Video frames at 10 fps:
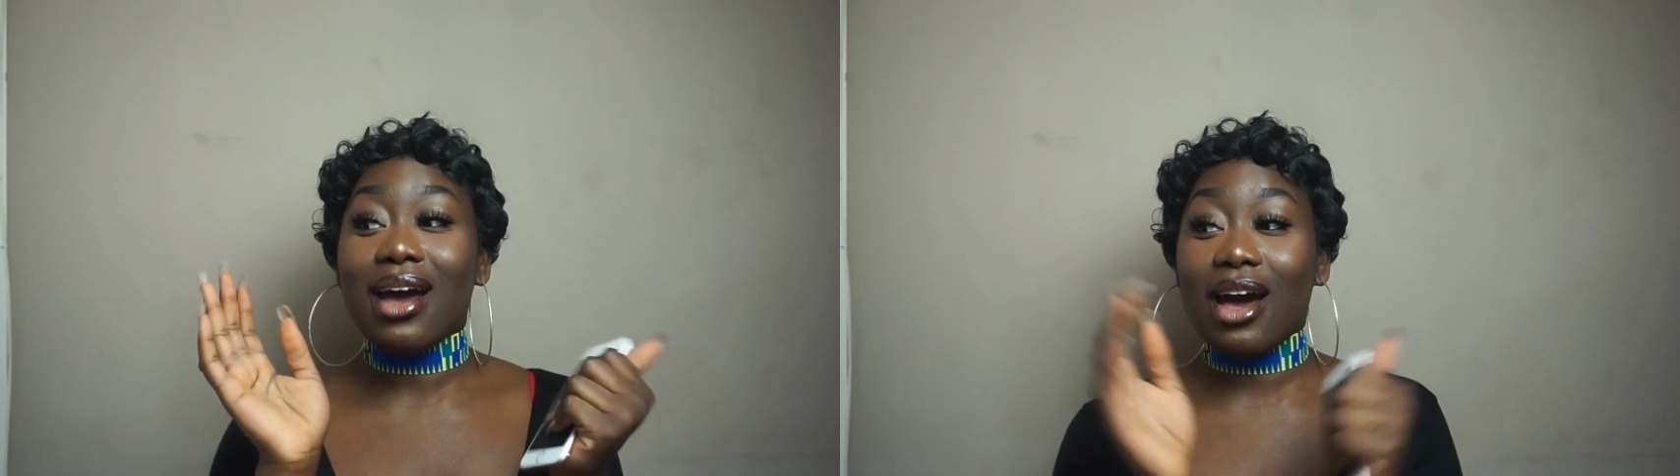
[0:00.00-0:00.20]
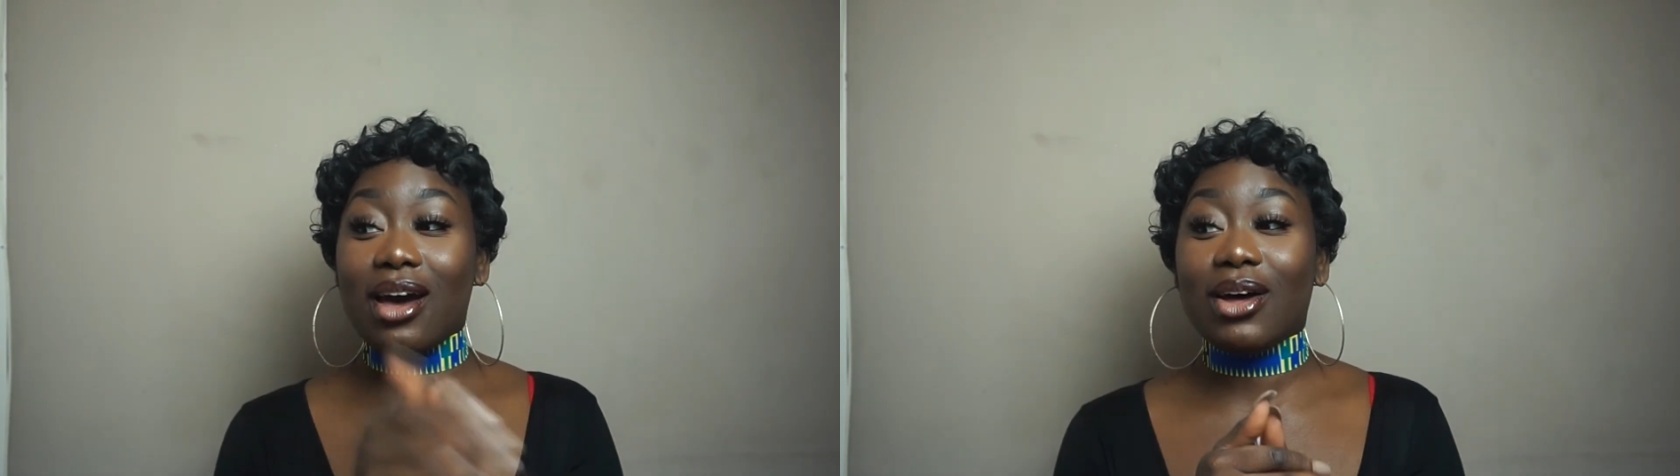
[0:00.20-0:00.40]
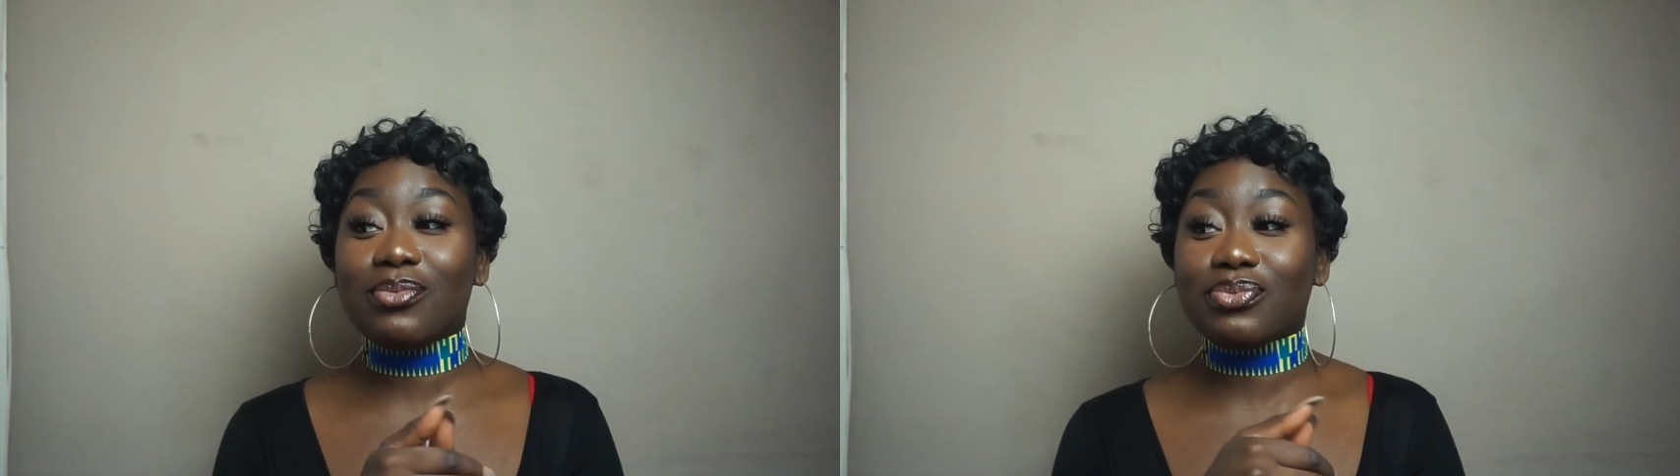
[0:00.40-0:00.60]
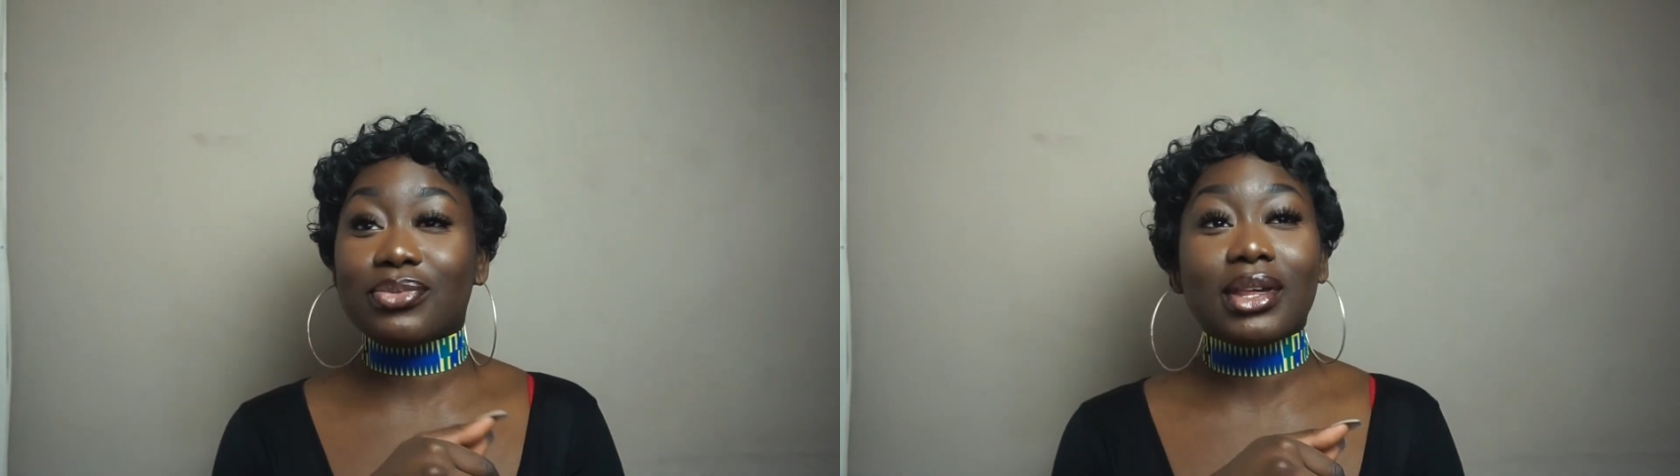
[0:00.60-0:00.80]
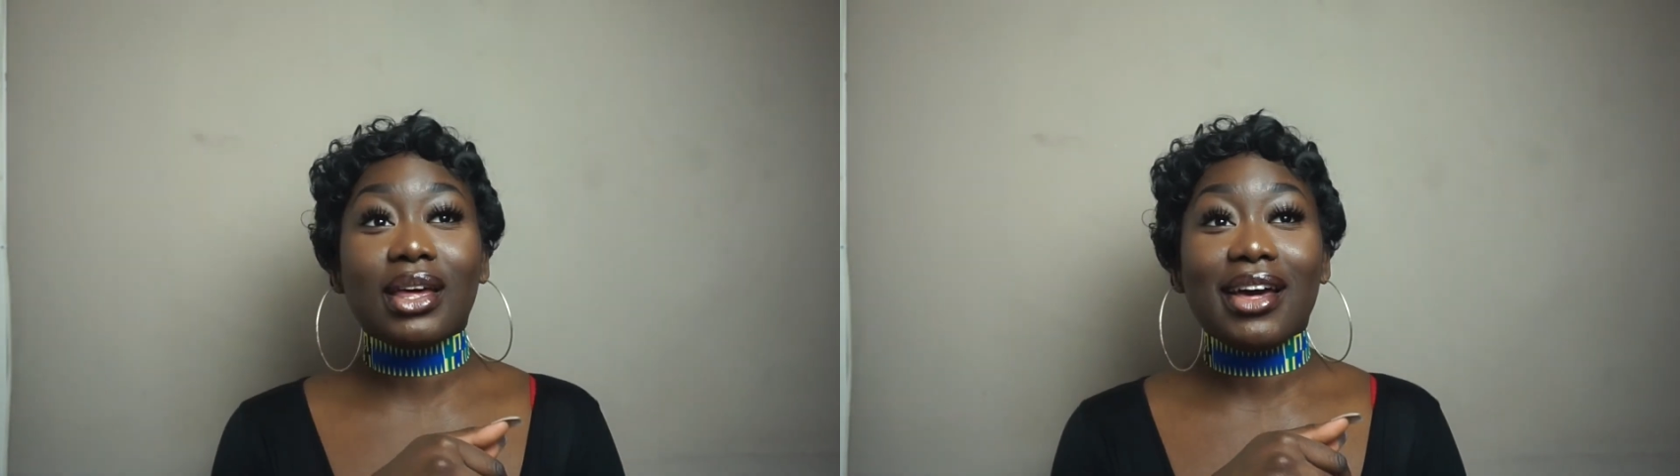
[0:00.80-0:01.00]

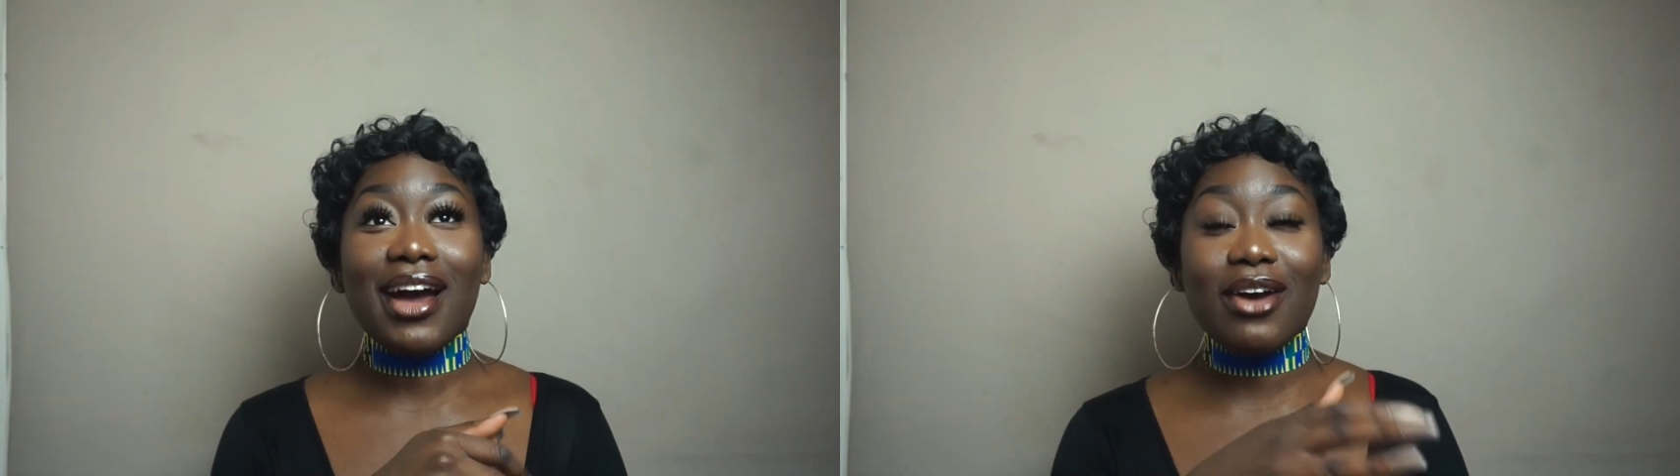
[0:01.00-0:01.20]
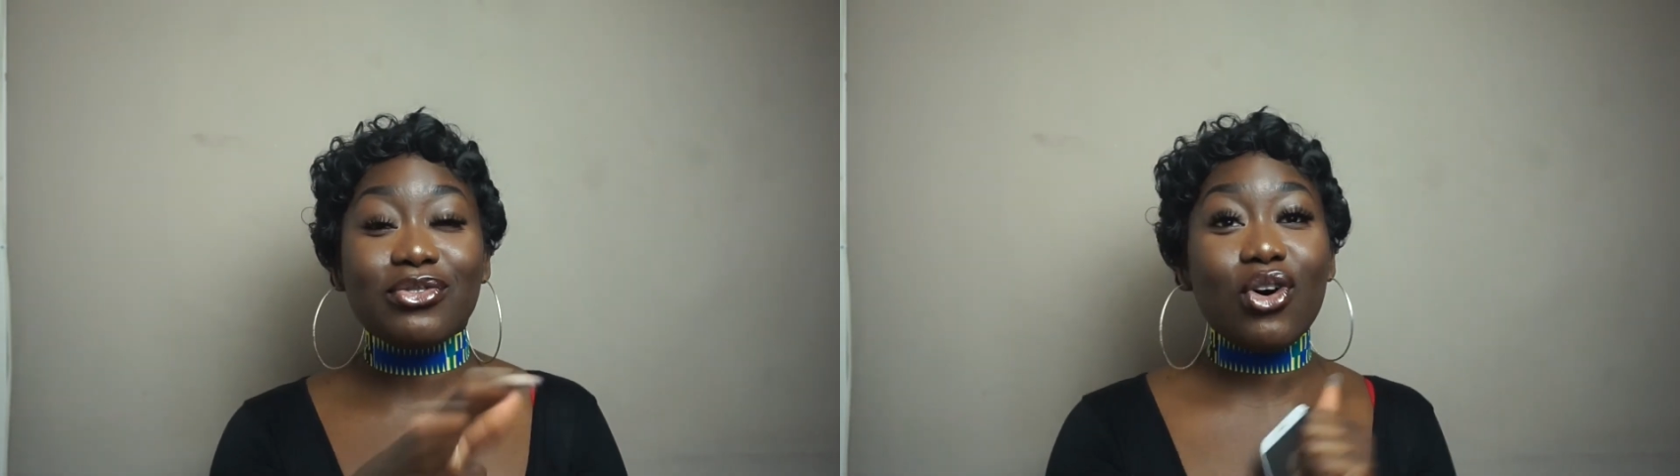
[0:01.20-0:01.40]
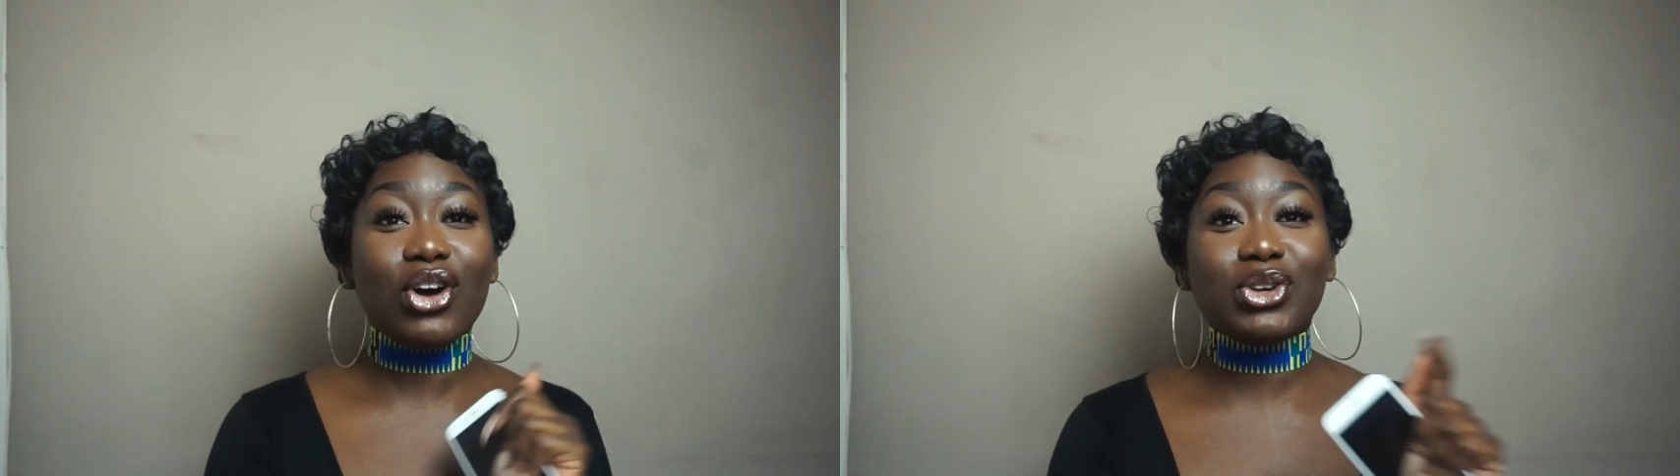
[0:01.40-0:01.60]
I've got a